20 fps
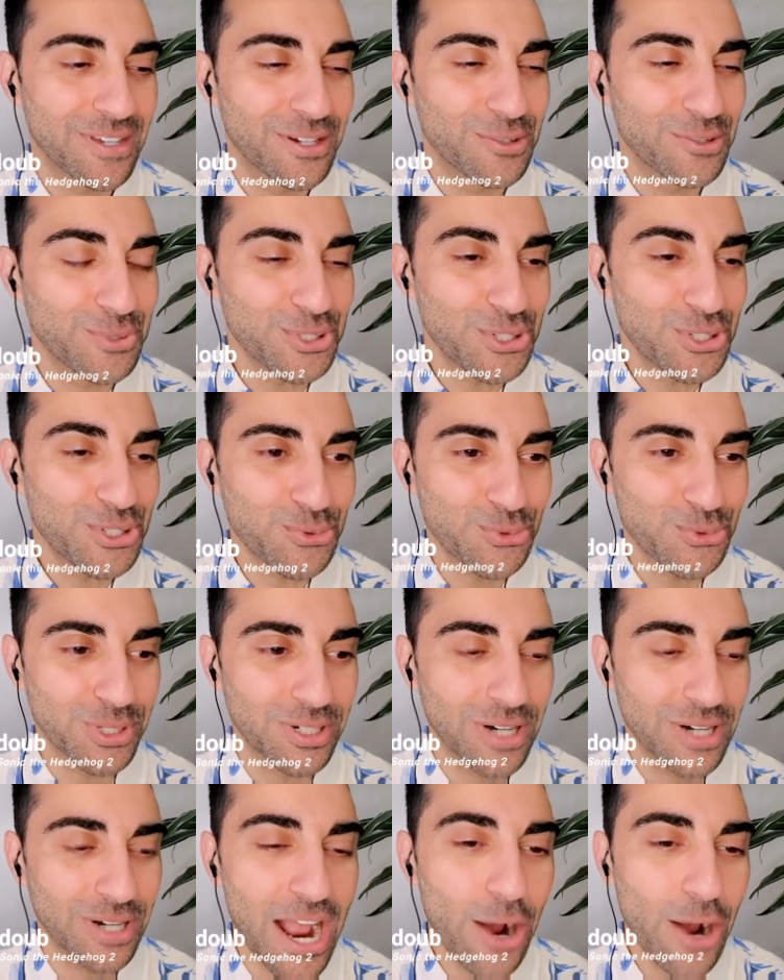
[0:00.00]
what's the
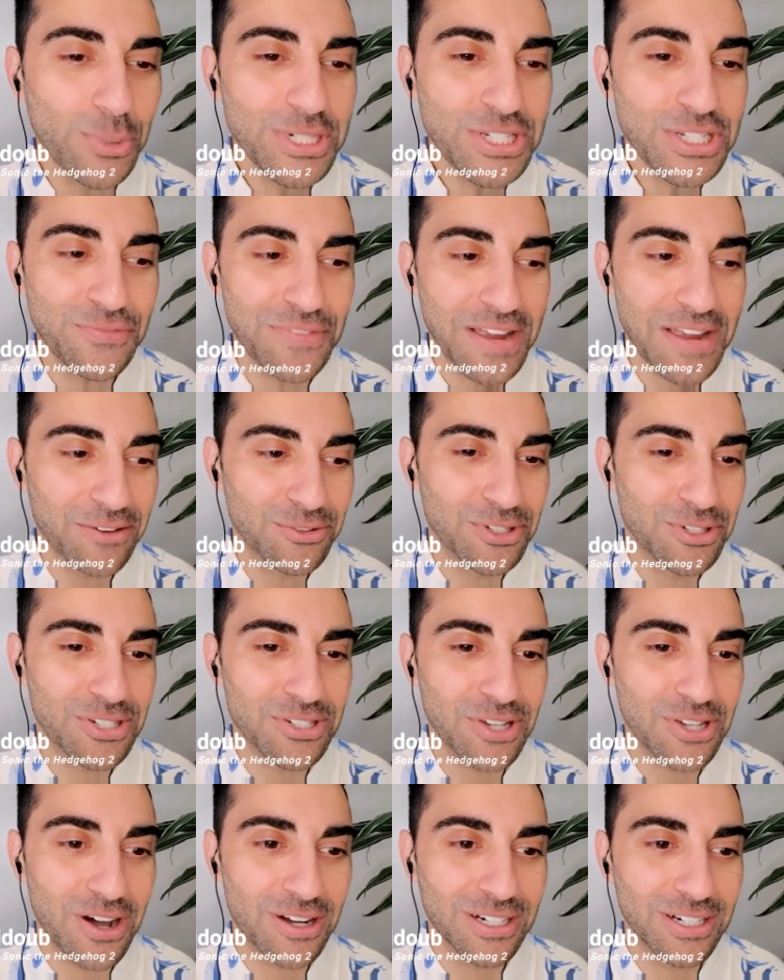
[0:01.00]
word? I always found
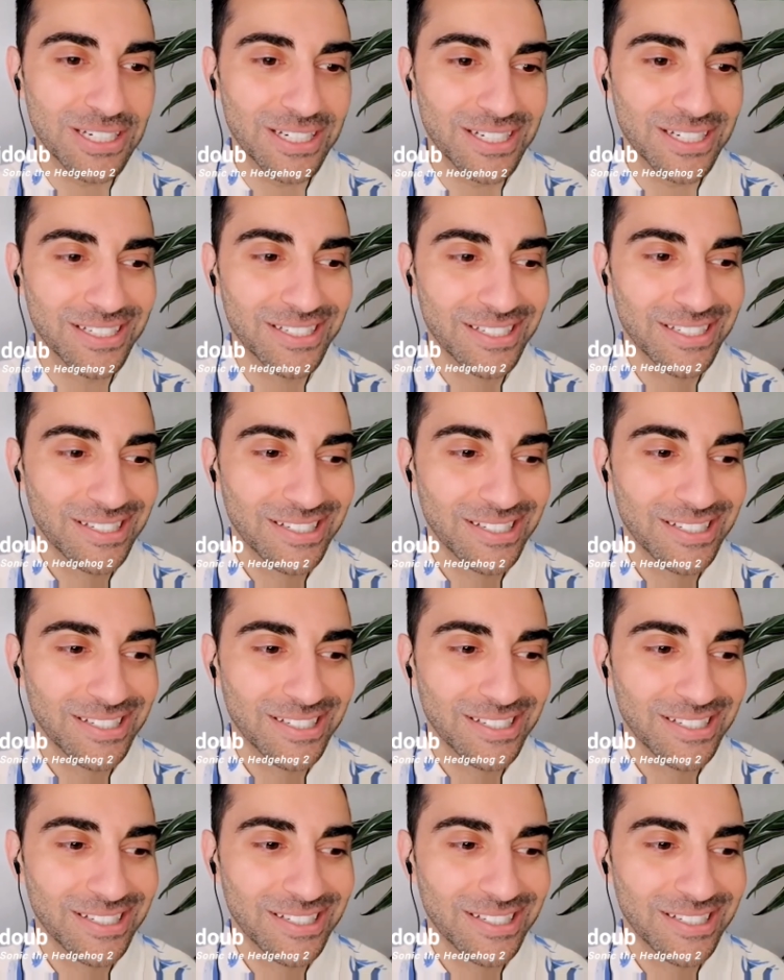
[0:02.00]
Sonic,